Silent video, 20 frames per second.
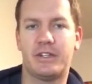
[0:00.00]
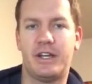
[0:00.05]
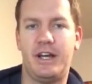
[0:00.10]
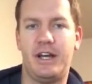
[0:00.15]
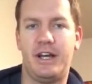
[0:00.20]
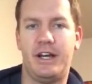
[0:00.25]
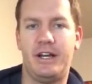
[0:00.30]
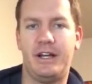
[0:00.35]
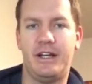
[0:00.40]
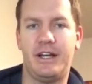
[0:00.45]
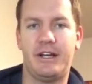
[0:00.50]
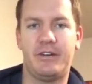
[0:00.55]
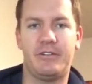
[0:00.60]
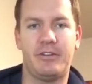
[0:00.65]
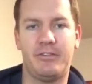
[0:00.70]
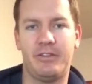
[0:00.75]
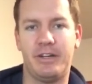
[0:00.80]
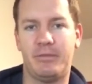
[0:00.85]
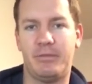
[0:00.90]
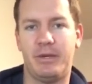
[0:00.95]
I don't know
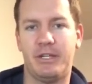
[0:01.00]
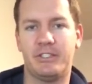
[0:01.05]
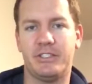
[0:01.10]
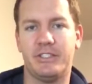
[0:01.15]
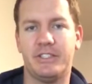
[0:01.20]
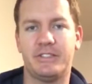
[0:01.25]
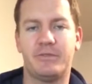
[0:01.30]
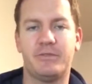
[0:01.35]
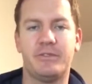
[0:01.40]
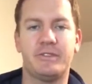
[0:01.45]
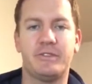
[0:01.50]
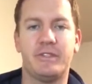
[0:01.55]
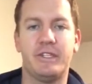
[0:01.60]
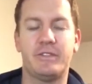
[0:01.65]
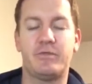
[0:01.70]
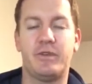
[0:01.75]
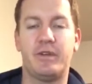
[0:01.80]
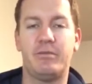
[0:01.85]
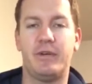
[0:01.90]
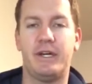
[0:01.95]
if I'd mentioned this
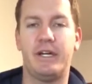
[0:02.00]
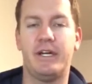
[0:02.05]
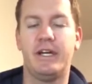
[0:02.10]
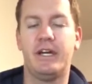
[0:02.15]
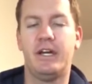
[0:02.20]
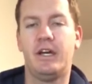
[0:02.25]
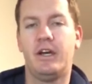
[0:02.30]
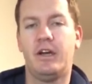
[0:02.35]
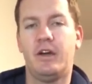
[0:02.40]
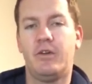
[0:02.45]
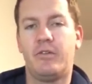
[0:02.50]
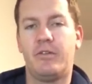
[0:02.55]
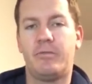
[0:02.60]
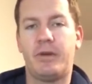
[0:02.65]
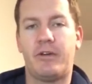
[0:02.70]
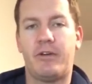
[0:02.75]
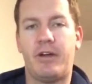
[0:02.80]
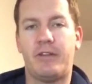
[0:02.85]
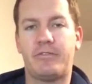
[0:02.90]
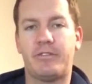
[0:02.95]
one, but we've been
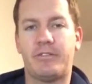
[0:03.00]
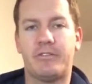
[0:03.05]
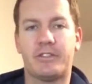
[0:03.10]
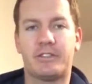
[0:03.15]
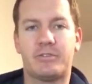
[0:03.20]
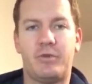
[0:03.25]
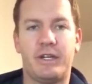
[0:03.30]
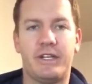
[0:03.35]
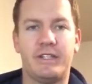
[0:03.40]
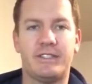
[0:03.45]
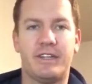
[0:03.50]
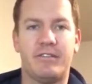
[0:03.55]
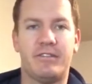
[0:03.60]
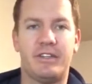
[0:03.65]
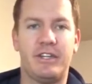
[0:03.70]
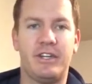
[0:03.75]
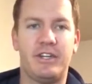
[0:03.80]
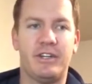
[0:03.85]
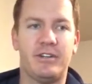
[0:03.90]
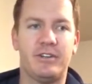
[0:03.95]
around for over 27
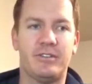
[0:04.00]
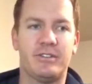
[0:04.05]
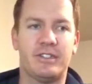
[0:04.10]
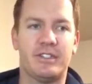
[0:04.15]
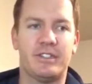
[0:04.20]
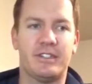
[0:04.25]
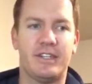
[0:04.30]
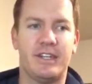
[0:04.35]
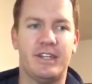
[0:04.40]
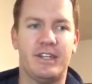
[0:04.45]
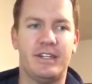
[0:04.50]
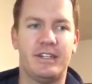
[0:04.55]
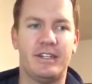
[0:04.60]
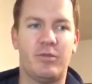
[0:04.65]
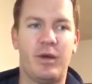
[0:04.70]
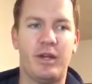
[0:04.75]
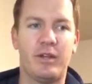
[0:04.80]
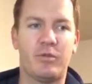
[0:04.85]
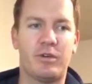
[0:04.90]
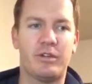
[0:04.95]
years, and the
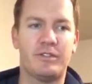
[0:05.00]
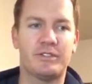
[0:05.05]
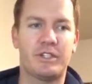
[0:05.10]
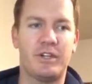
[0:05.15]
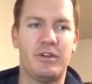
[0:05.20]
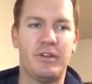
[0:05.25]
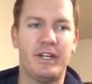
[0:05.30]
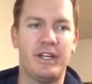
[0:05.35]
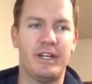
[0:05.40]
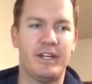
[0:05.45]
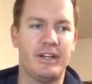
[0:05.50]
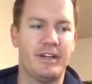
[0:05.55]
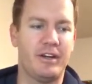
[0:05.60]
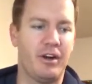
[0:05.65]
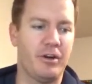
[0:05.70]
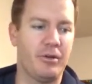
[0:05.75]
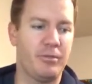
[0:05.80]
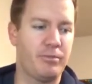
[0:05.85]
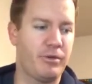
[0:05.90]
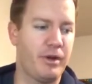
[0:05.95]
way the world's going,
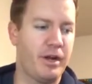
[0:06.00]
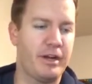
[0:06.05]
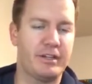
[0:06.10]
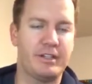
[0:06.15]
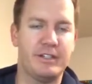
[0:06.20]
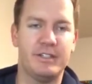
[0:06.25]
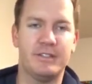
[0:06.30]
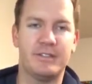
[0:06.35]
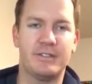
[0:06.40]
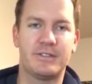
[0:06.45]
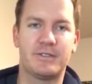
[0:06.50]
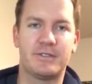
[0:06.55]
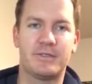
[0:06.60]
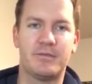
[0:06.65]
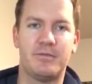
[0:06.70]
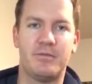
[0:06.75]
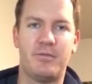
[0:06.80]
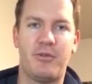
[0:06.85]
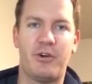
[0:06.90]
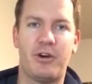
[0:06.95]
our product is
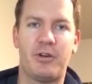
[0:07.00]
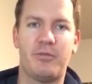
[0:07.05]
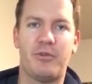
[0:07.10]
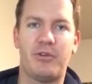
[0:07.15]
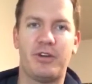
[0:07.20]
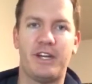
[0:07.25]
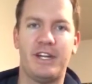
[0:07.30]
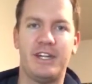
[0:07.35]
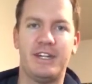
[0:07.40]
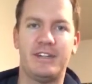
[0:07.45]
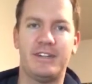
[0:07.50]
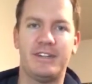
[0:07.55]
more and more needed